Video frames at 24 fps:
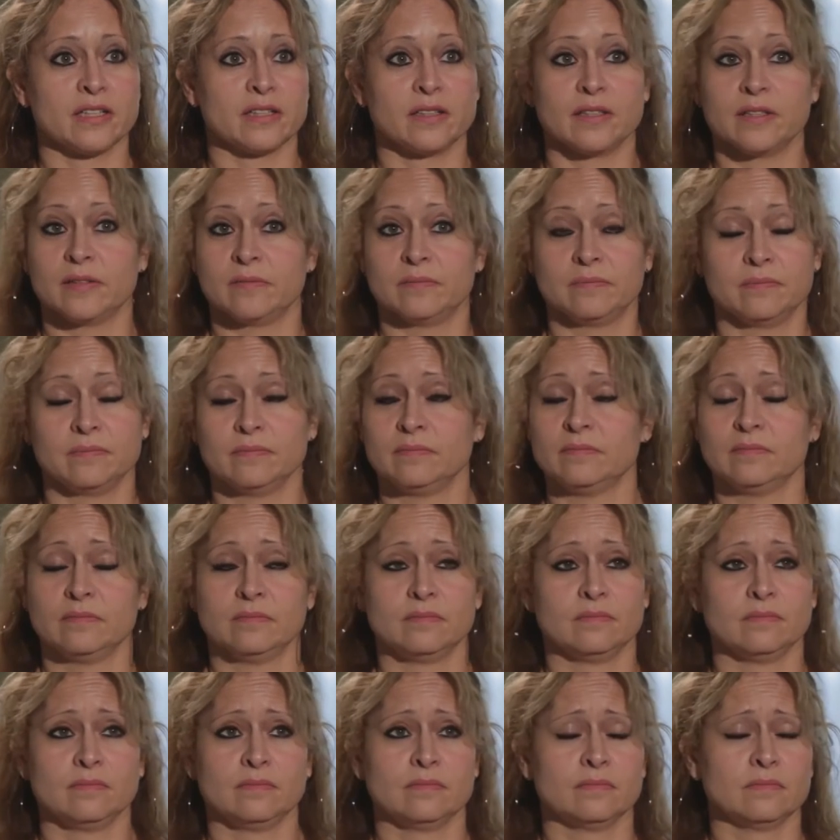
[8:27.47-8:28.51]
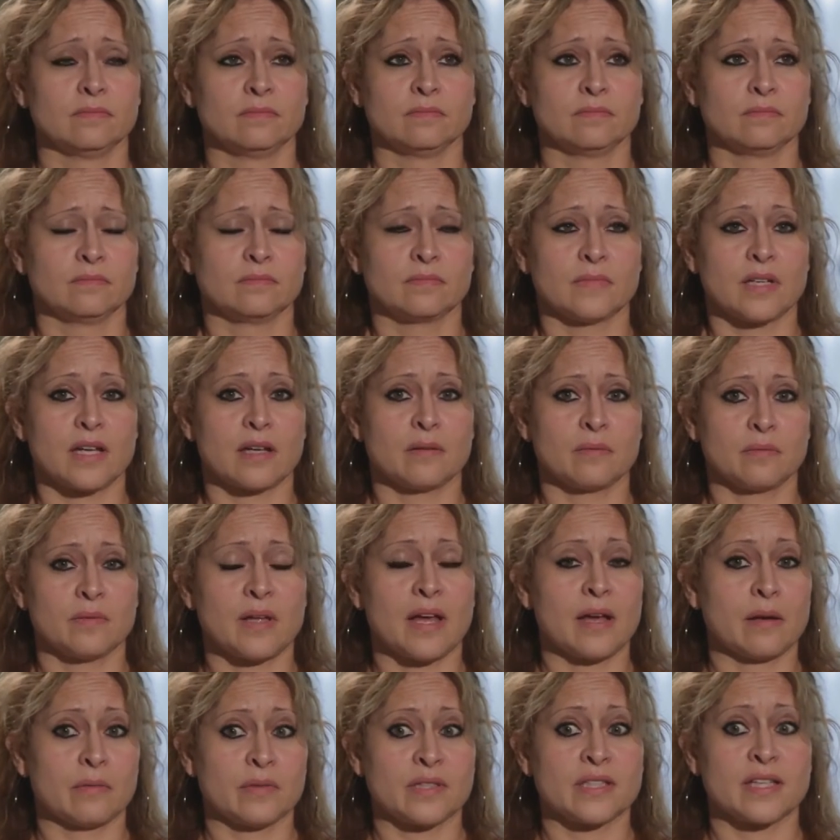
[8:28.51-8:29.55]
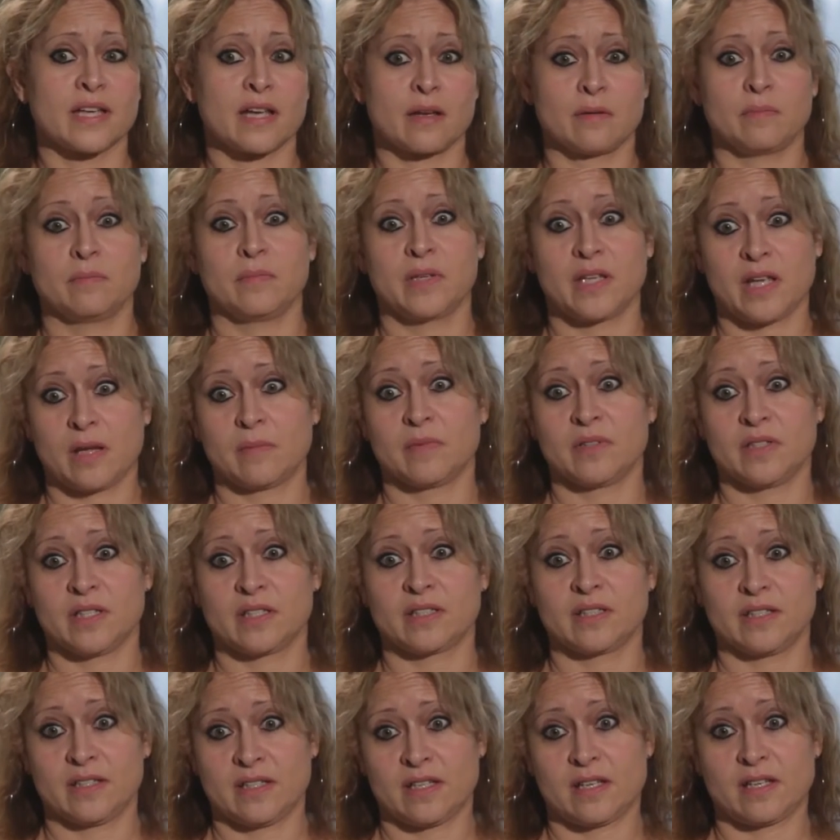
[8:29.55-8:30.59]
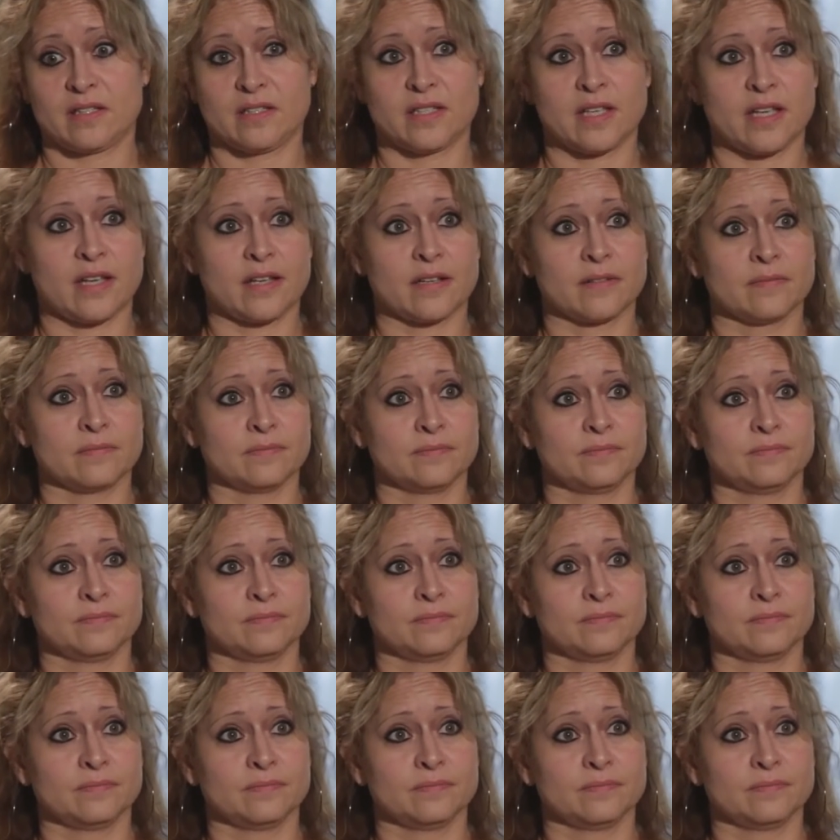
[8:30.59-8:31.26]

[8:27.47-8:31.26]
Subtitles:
and I would say I became addicted that day.